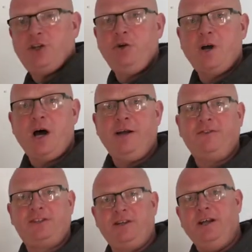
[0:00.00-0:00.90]
two
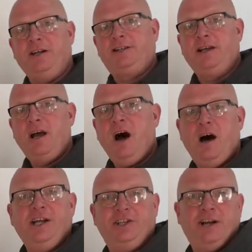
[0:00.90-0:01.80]
dives that
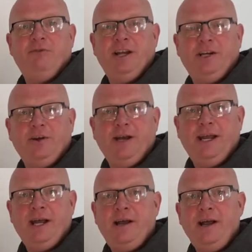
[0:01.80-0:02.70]
I generally do
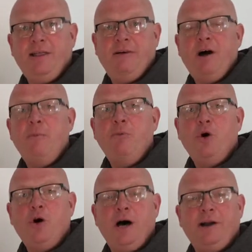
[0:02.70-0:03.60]
here. There are
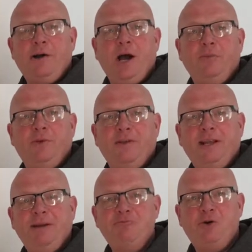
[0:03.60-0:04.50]
more, and I hope that
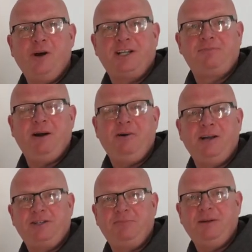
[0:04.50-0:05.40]
the more
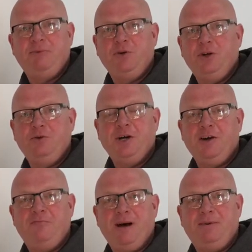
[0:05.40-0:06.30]
experienced people who
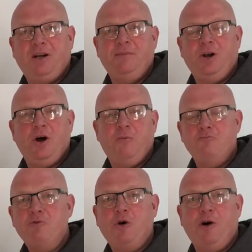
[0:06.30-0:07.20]
dive Babbacombe a
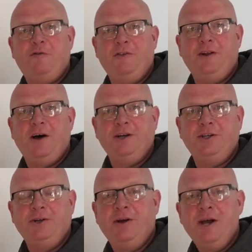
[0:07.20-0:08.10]
lot more often than I
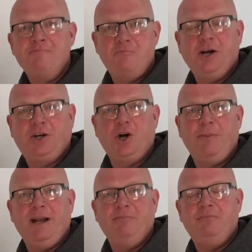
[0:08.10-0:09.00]
do might
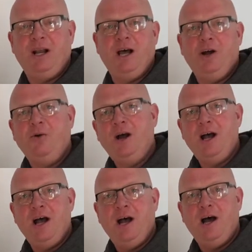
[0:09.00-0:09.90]
comment below
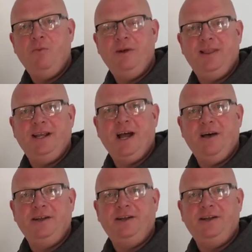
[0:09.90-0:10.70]
with the other